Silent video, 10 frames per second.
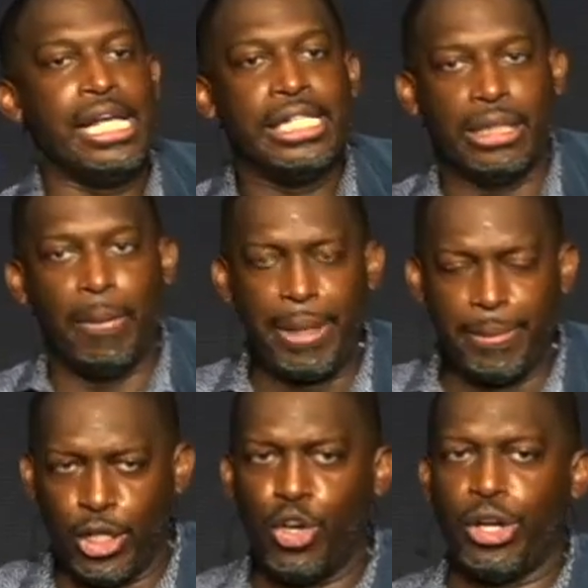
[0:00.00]
Some
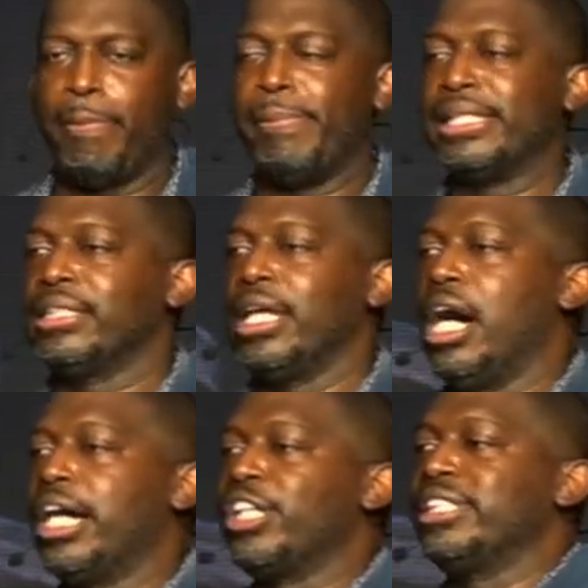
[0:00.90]
people are going to
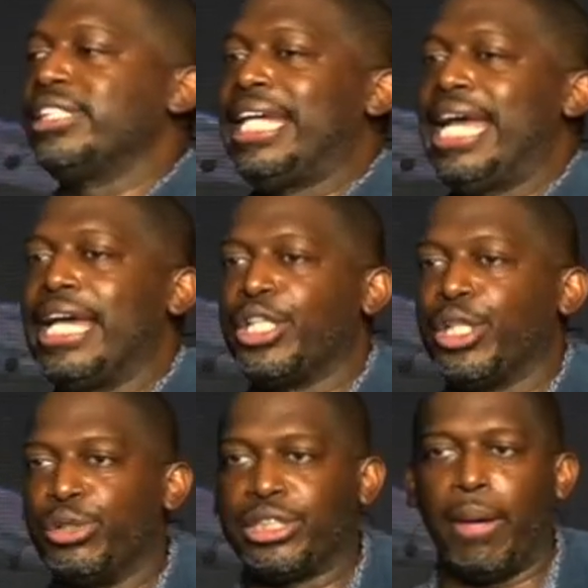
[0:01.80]
misunderstand
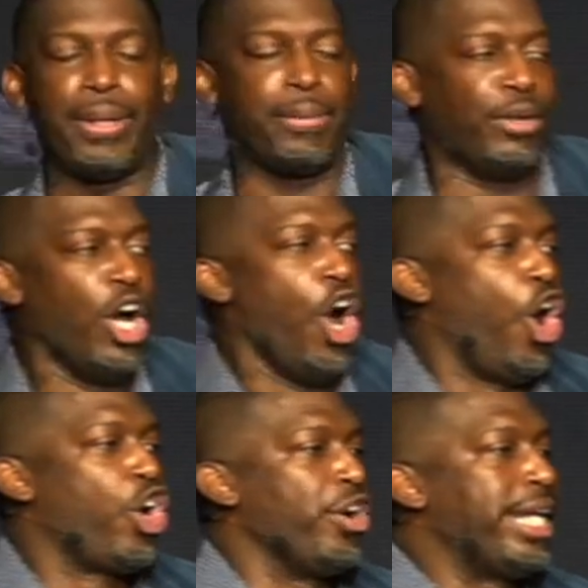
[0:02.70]
you, some people
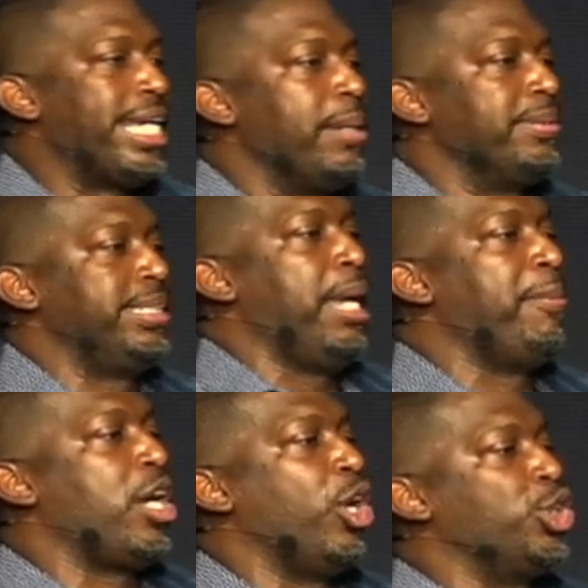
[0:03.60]
are going to get upset
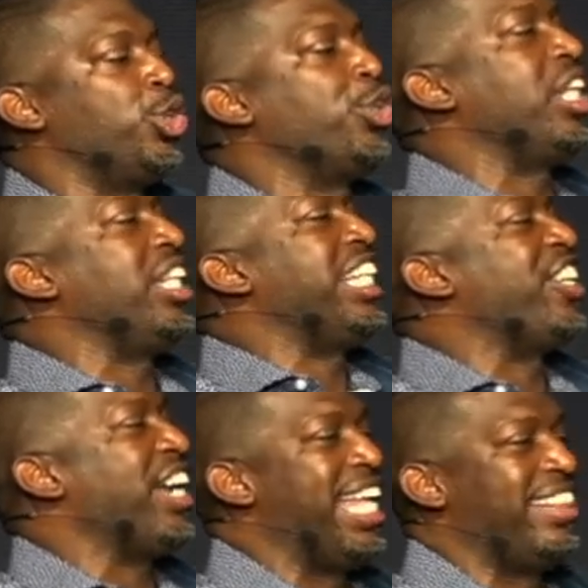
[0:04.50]
because you're the
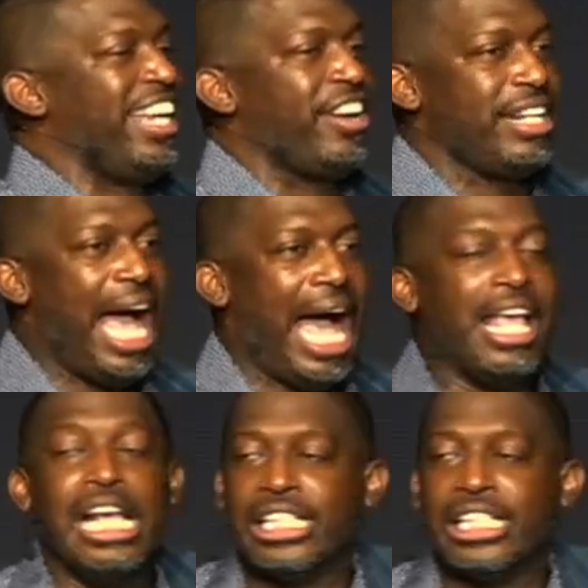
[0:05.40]
leader and they're not.